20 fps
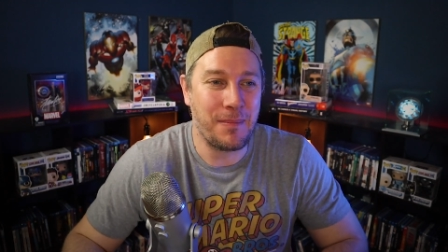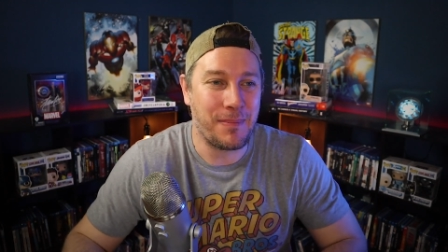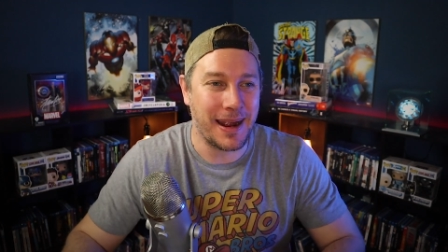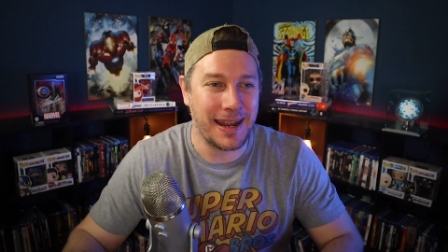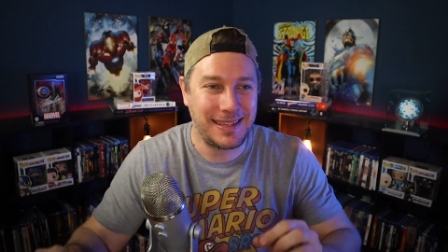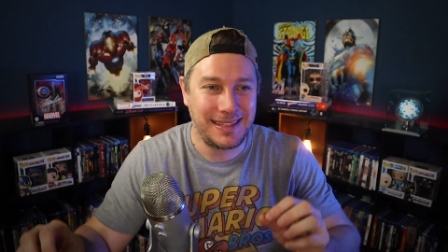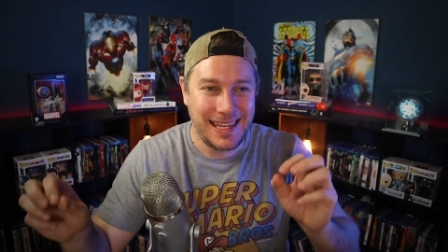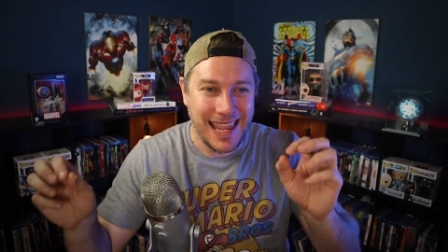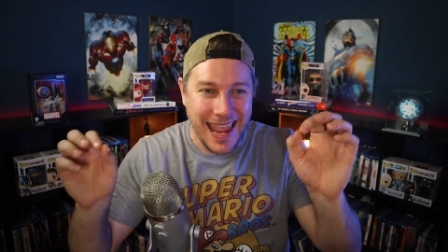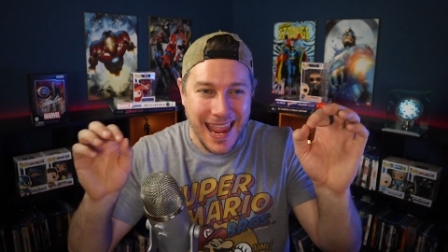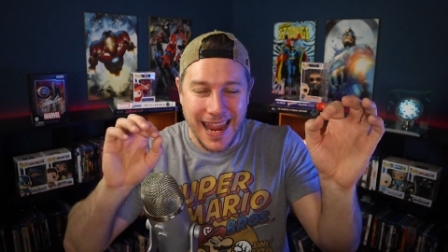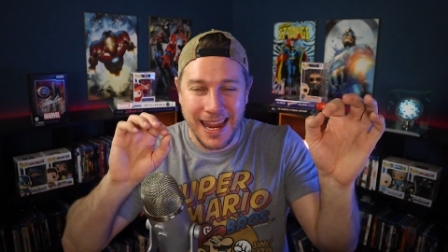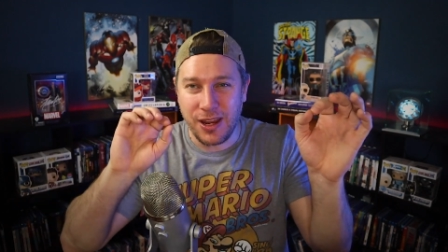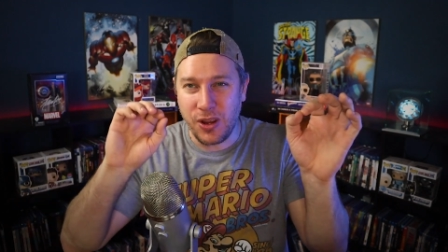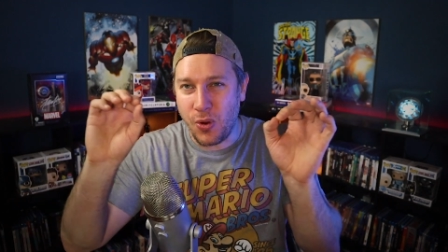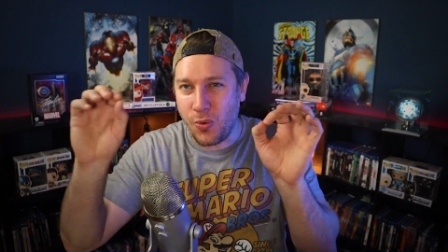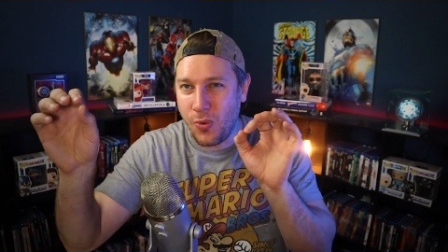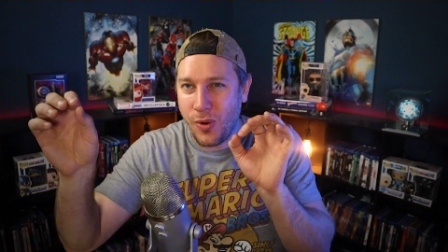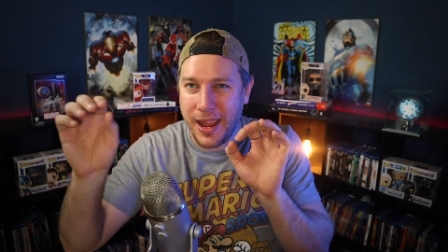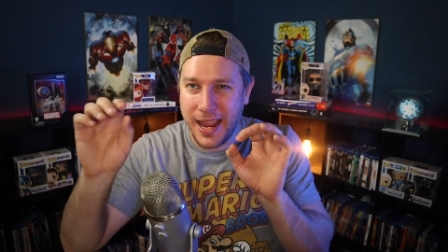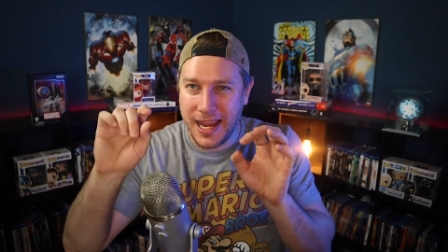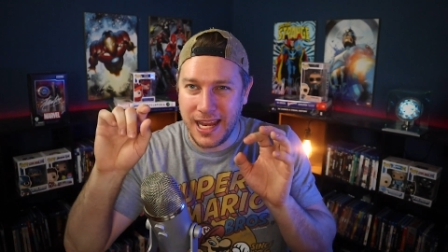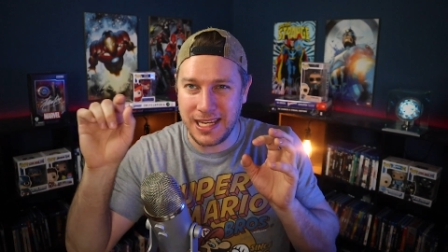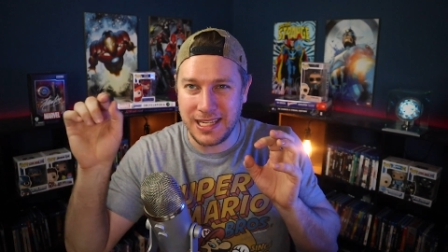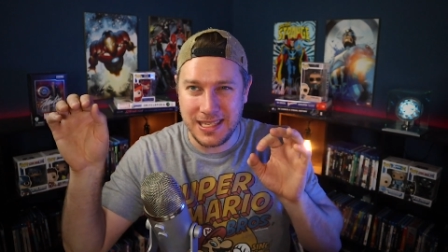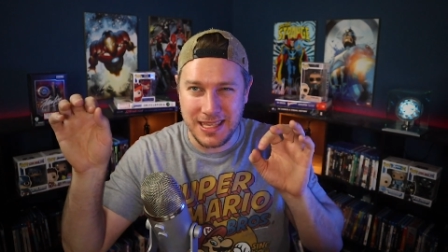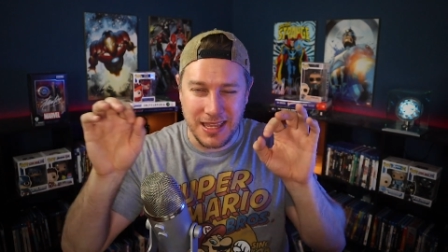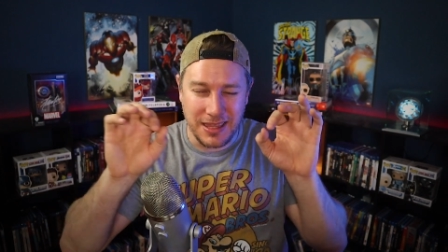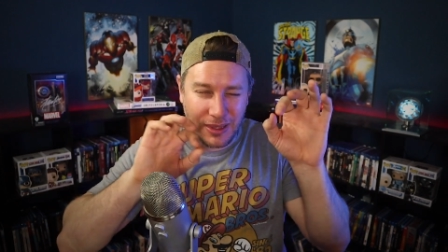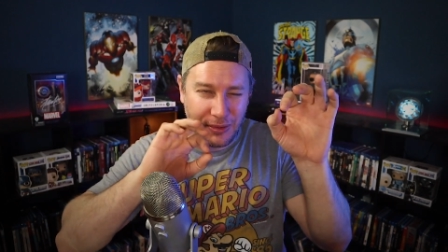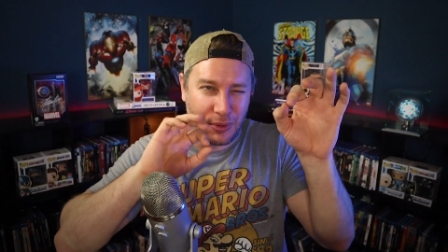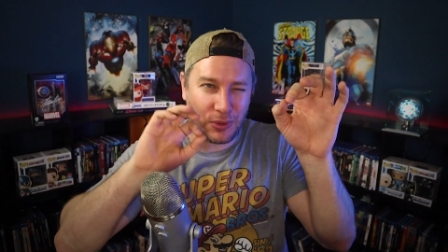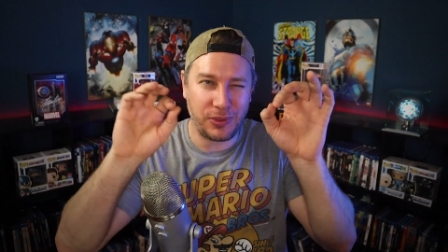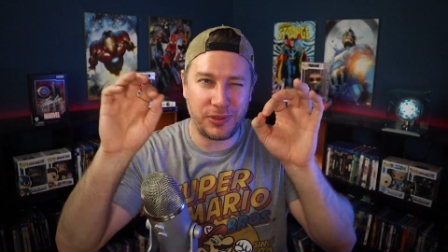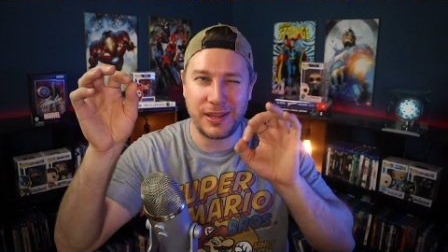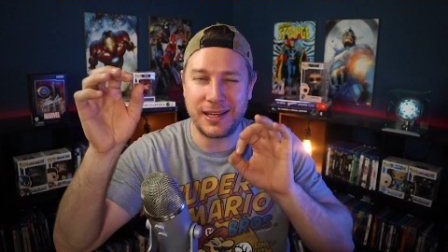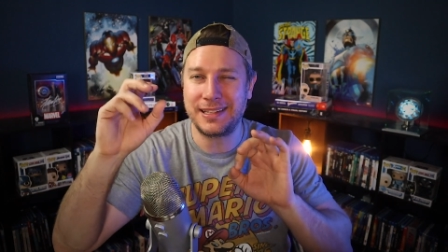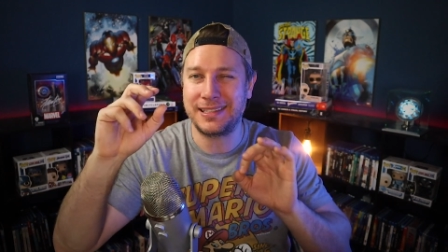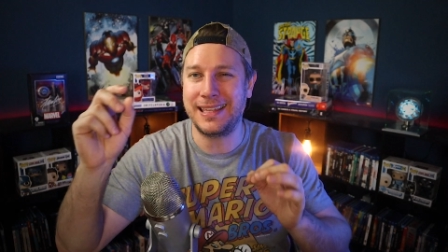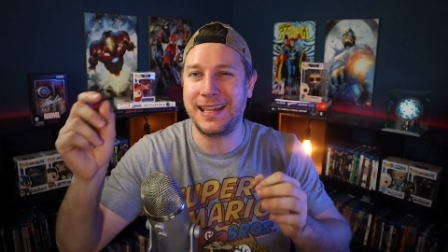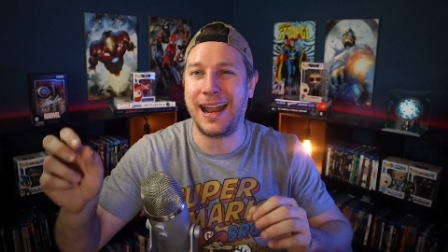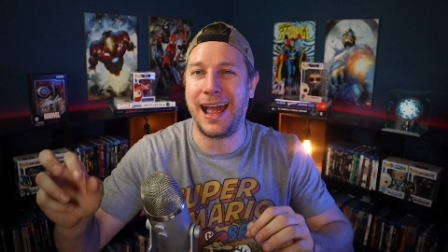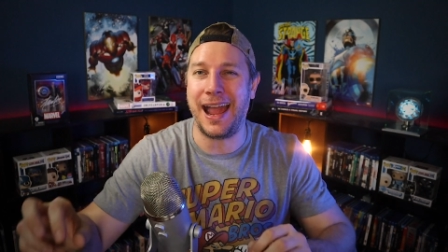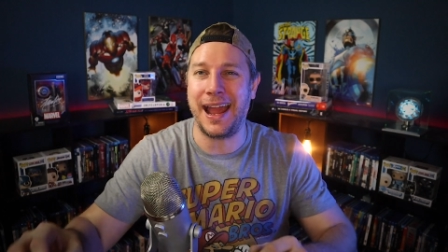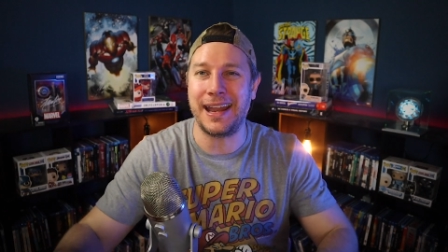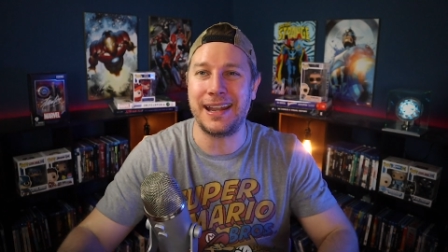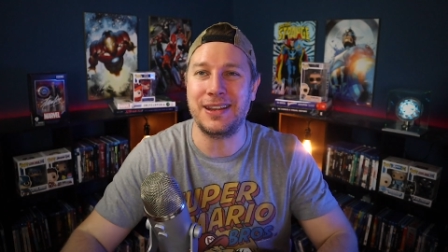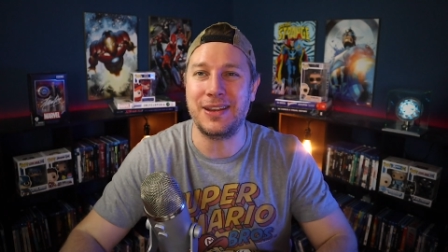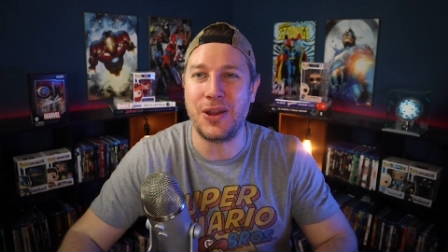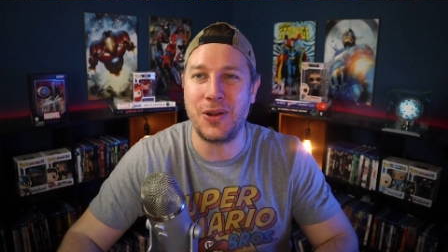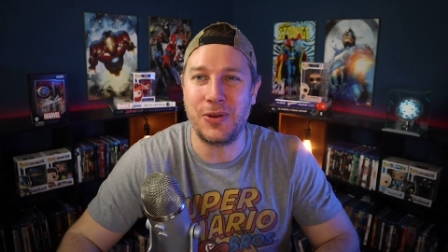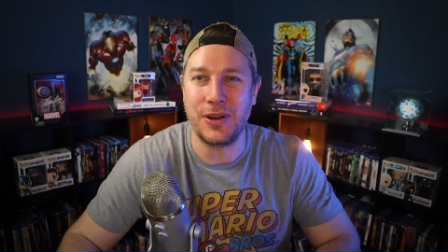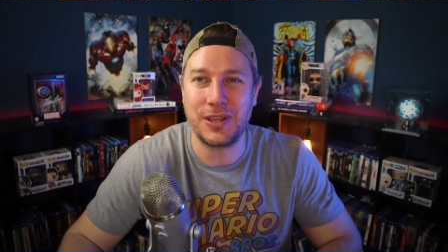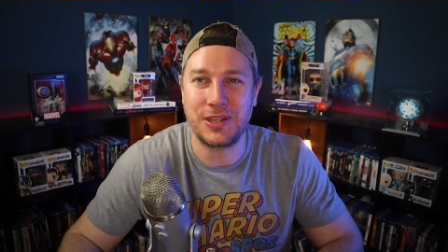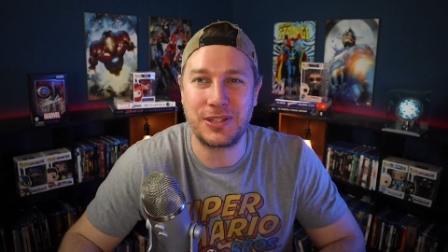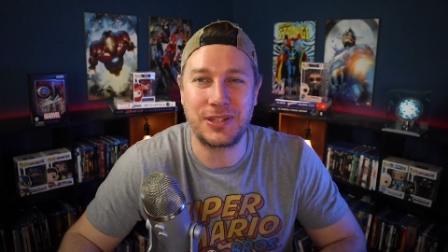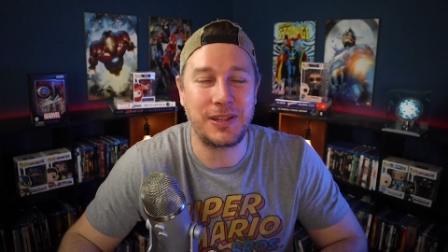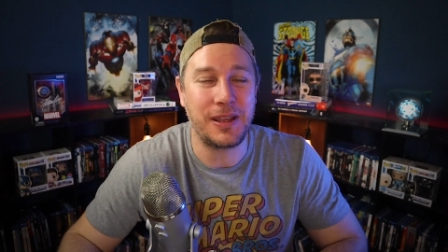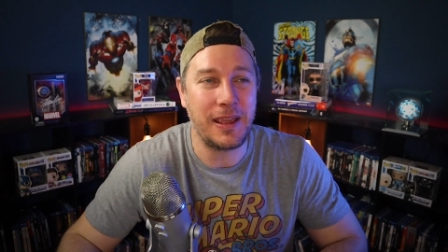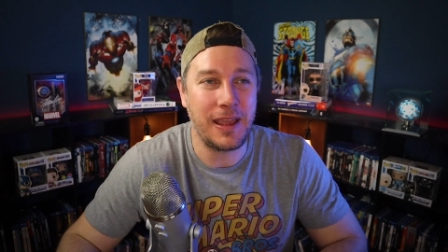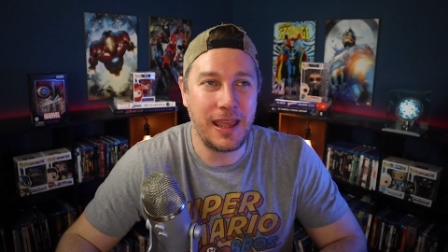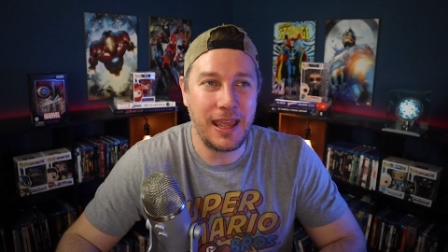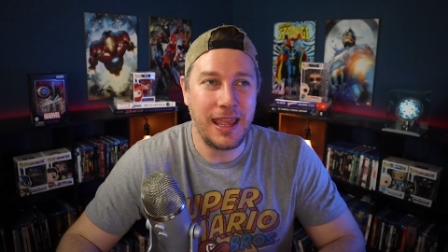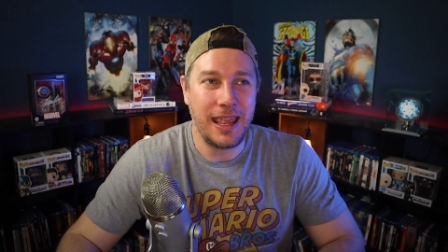my takeaways, the little things that I noticed.